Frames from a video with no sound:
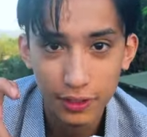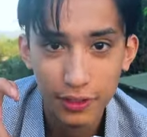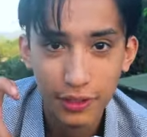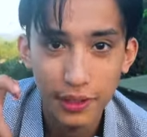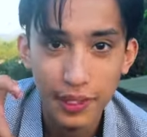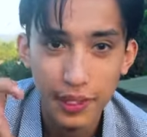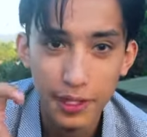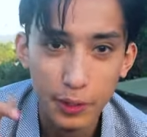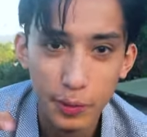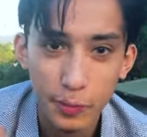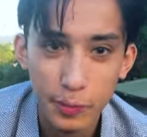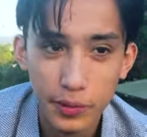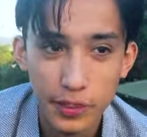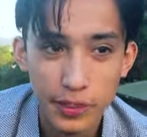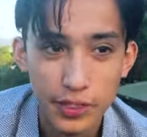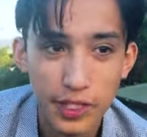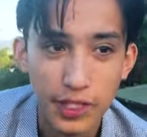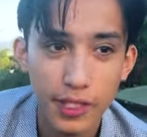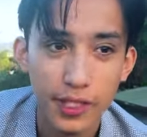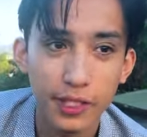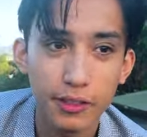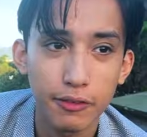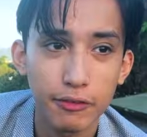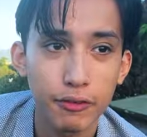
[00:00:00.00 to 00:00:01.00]
that it would
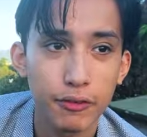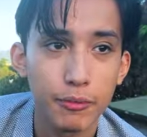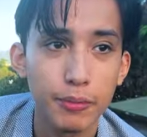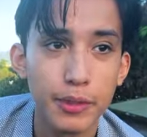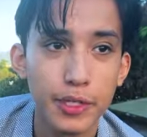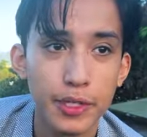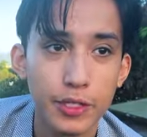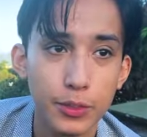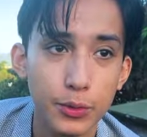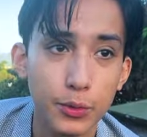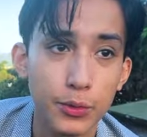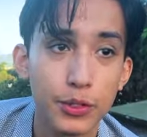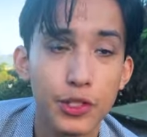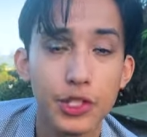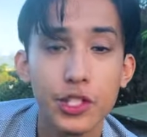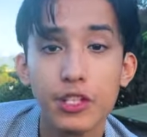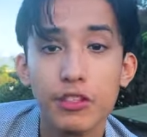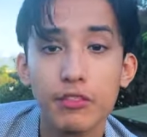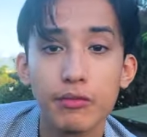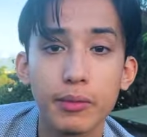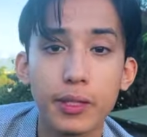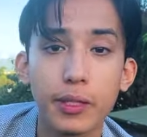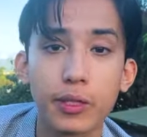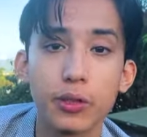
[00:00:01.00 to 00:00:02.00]
take for me to
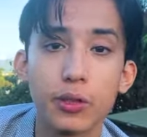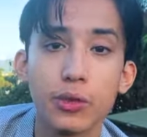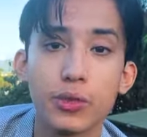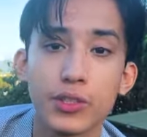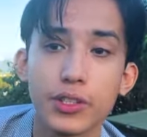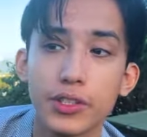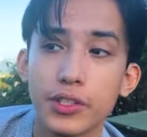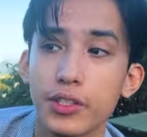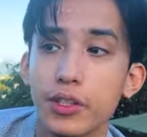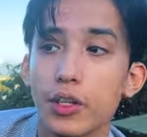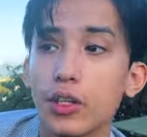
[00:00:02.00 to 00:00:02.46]
achieve my goals and then